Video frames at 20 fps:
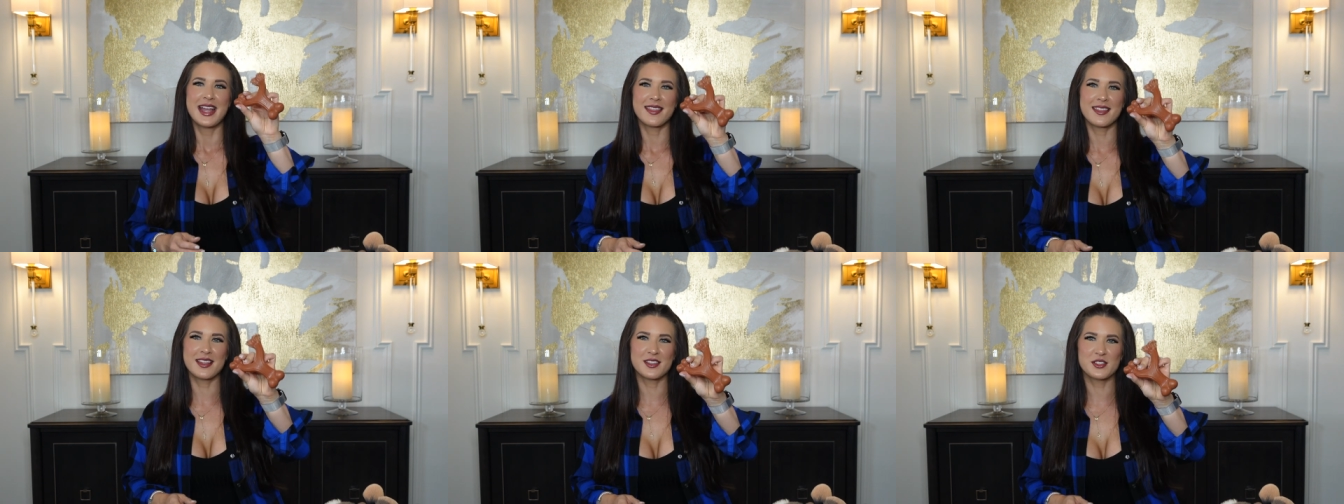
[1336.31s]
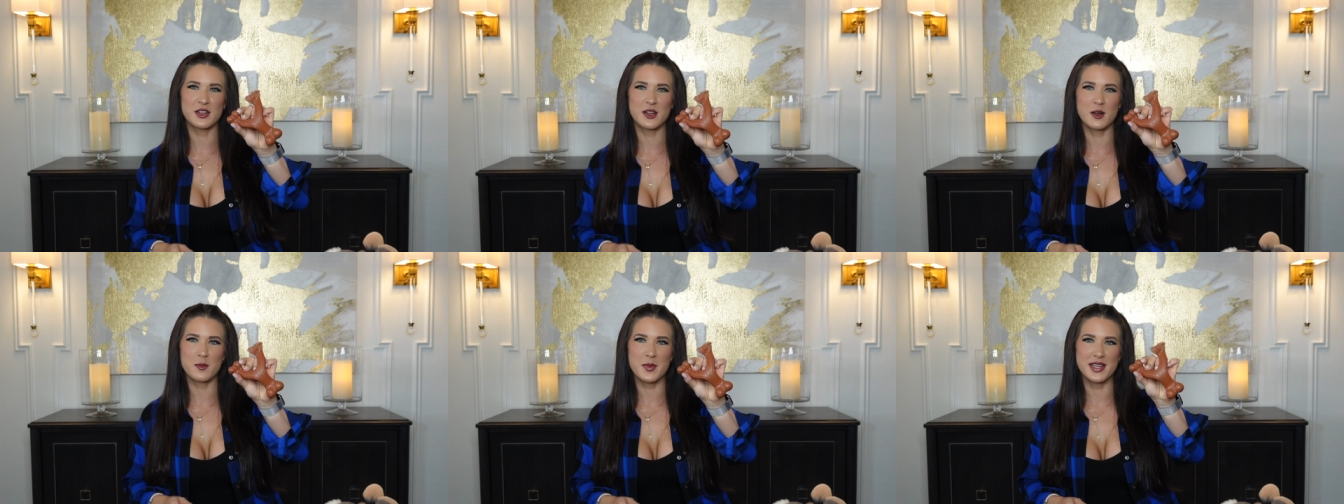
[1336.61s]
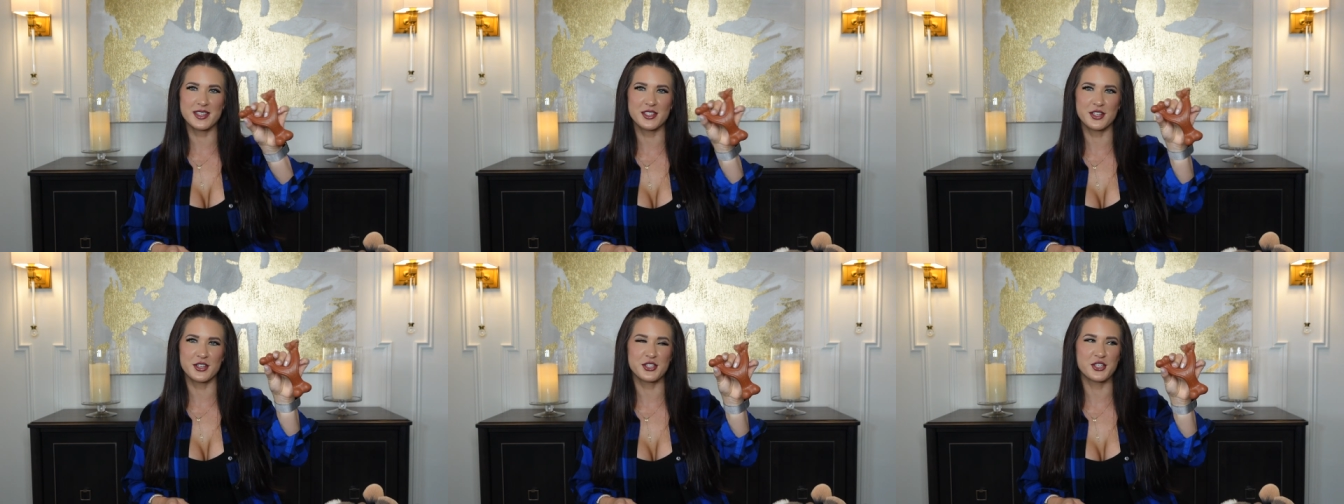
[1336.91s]
These are an
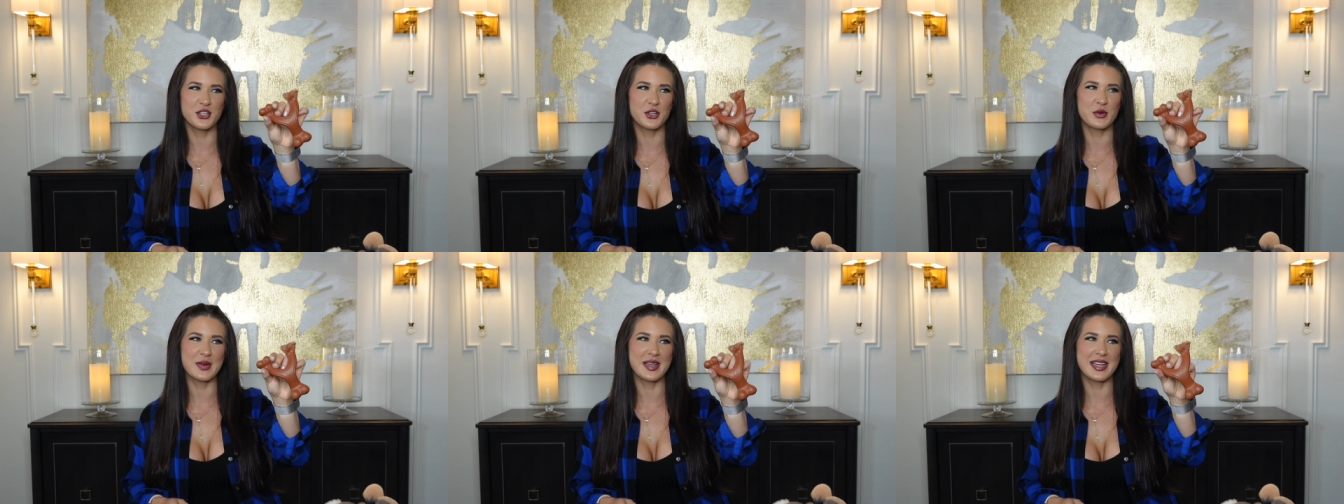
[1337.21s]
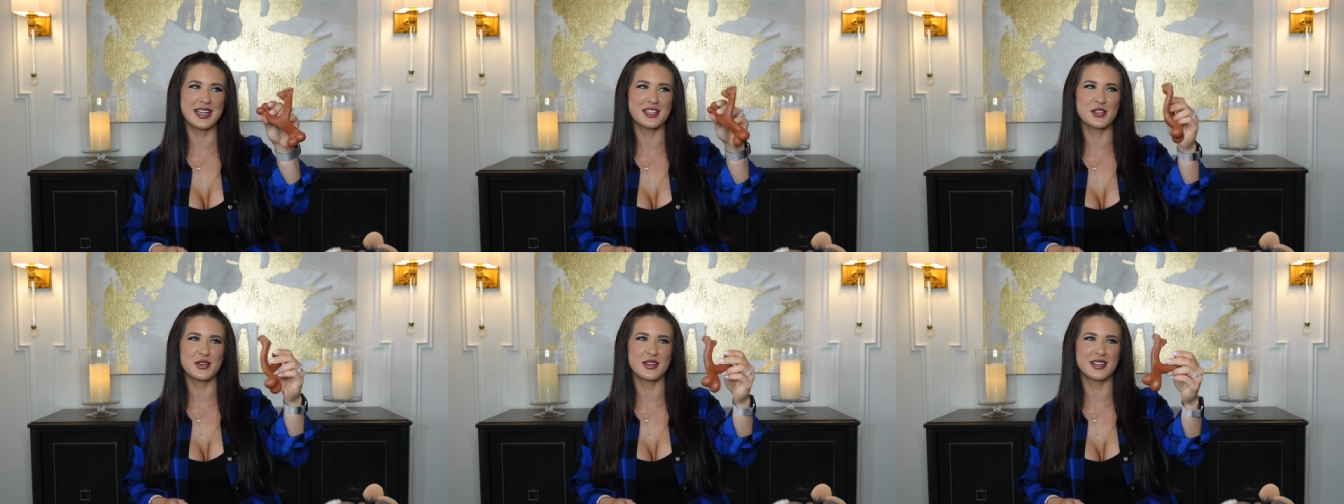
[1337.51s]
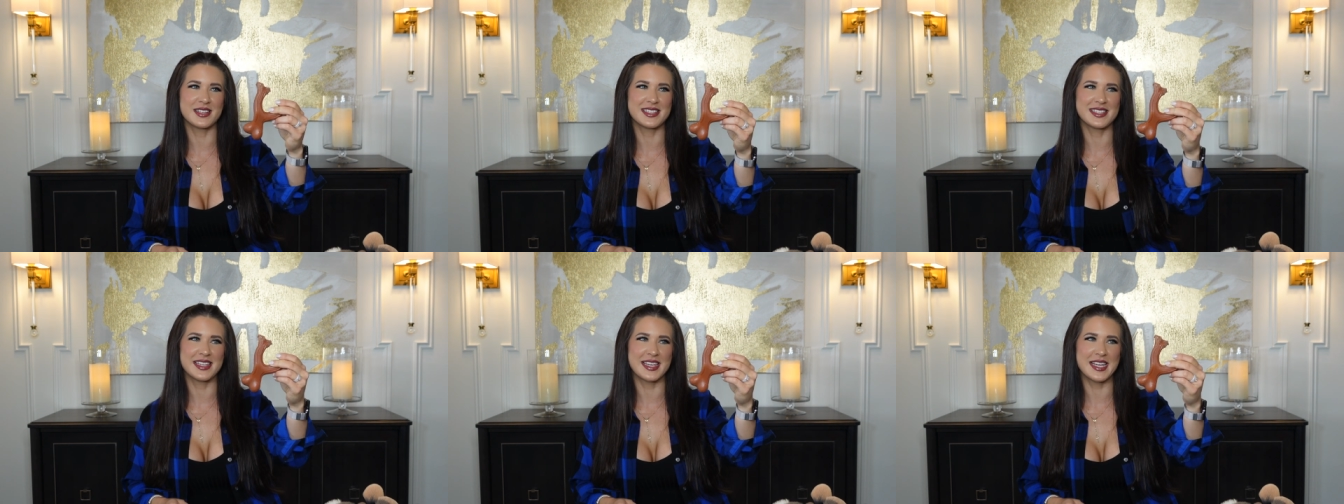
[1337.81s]
amazing chewy. As you
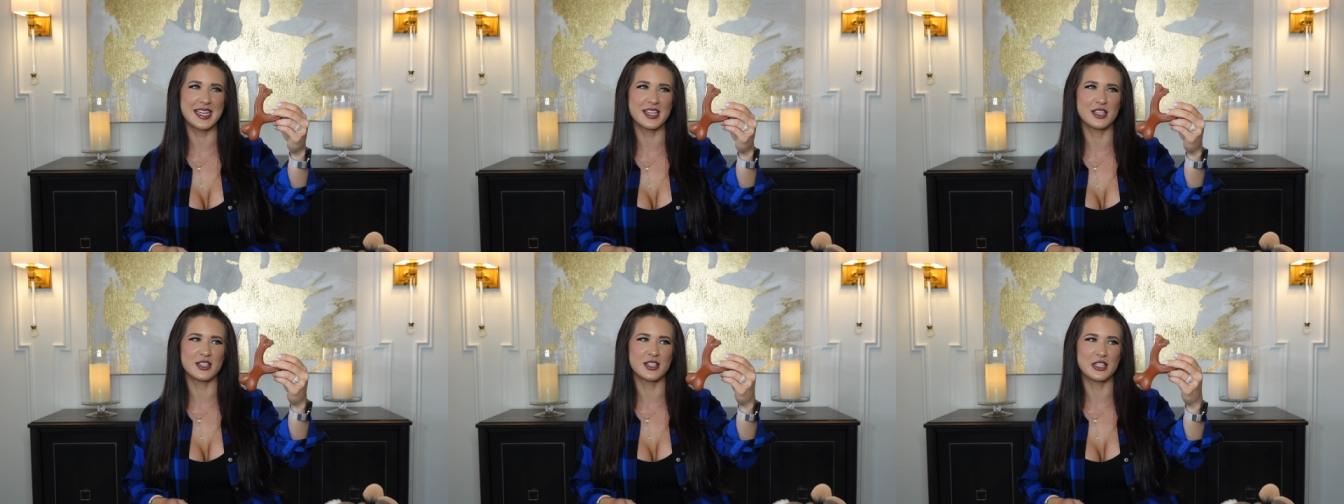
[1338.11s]
can see,